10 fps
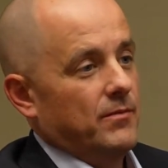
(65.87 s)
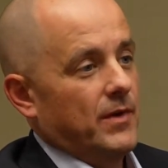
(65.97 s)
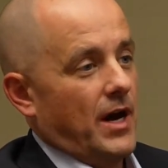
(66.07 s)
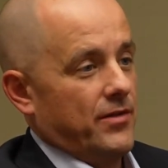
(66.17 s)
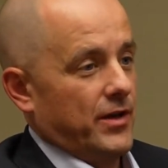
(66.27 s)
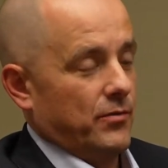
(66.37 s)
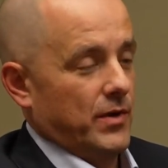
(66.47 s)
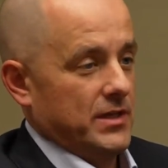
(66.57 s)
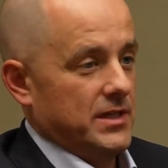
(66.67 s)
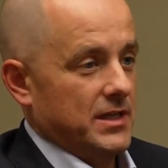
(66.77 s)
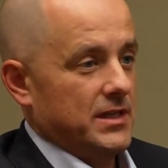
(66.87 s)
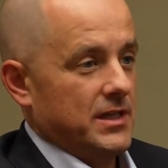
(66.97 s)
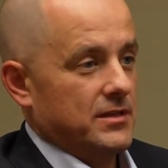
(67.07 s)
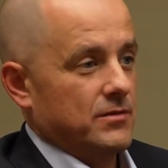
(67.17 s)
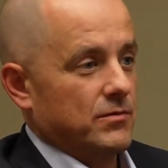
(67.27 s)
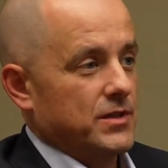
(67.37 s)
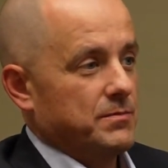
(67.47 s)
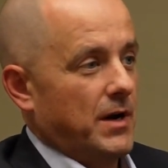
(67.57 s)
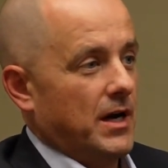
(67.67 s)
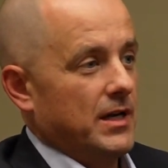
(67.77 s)
I think we did need to
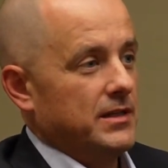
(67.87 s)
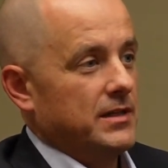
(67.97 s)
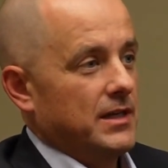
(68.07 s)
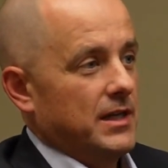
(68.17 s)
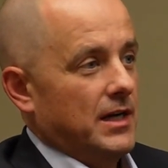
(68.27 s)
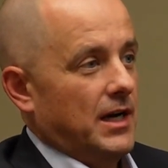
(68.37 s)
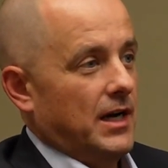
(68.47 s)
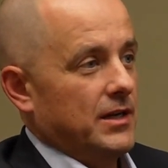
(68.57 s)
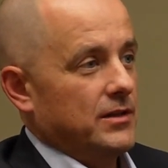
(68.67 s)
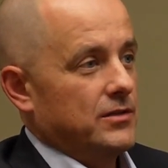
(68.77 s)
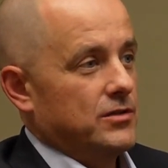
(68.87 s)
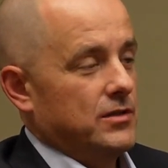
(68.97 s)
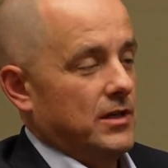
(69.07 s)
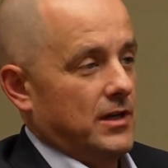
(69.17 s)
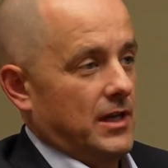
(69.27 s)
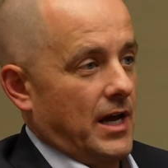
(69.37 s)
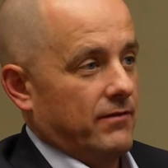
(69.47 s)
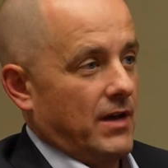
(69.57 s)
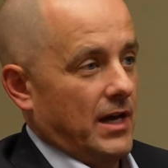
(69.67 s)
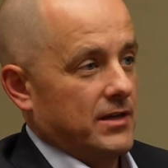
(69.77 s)
respond in
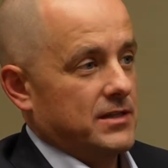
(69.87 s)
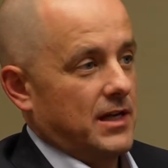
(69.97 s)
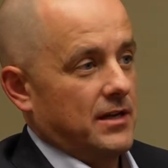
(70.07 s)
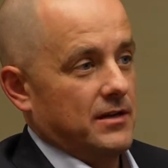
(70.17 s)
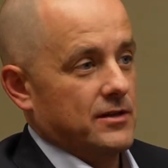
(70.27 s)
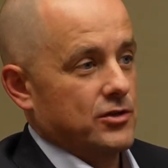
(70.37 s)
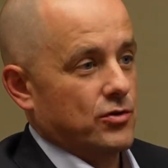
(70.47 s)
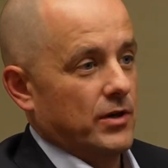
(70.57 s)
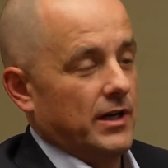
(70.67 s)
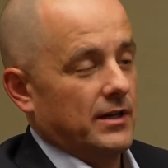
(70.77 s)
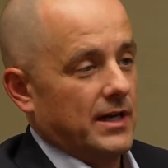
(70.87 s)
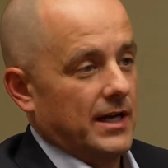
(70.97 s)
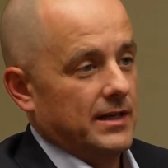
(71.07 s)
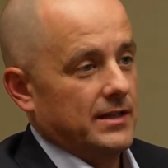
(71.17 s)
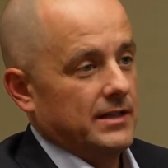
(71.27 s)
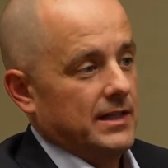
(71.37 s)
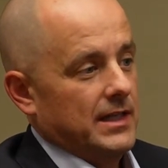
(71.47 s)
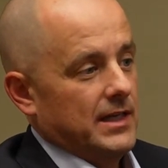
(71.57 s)
Afghanistan and destroy Al-Qaeda,